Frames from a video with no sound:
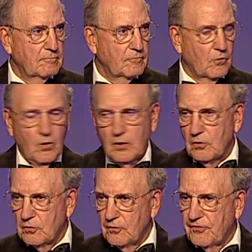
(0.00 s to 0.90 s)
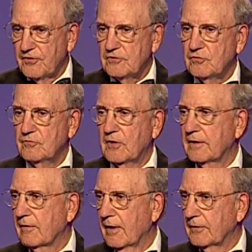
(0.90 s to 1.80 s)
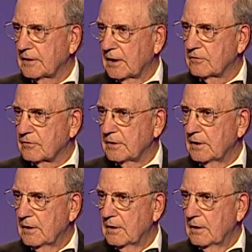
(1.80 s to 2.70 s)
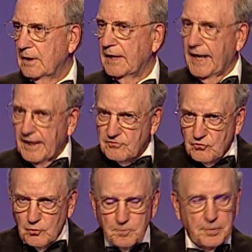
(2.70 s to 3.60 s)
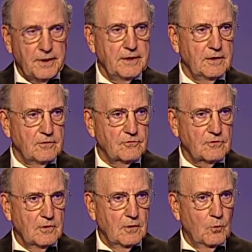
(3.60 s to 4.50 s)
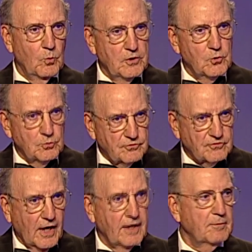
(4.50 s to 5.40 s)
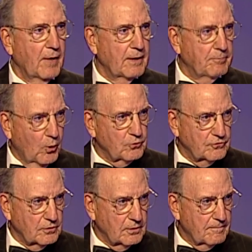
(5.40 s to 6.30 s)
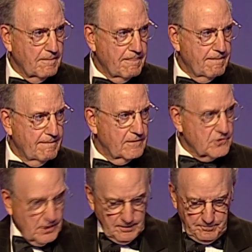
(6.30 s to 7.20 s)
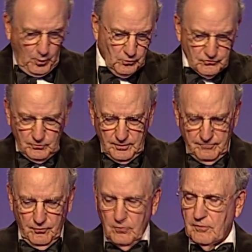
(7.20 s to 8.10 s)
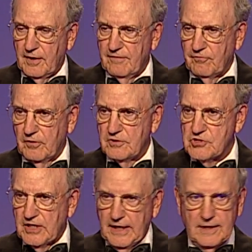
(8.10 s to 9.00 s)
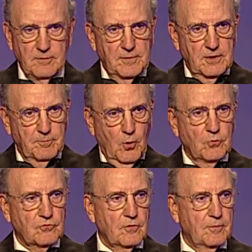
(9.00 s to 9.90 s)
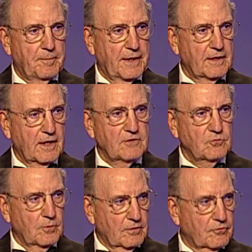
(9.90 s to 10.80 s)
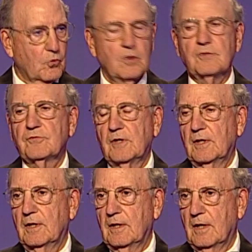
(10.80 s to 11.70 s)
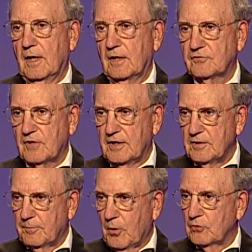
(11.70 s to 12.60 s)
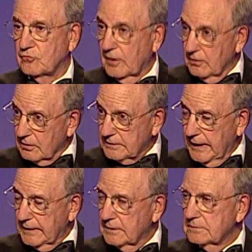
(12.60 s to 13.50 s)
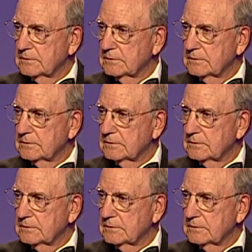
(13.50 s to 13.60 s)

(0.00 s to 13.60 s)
for all the good things you've done around the country, and to ask you, please, will you sign my poster?" She had a poster with a photograph on it. She handed me the poster and pen, and I said, "Well, of course, I'll sign your poster." I looked at it,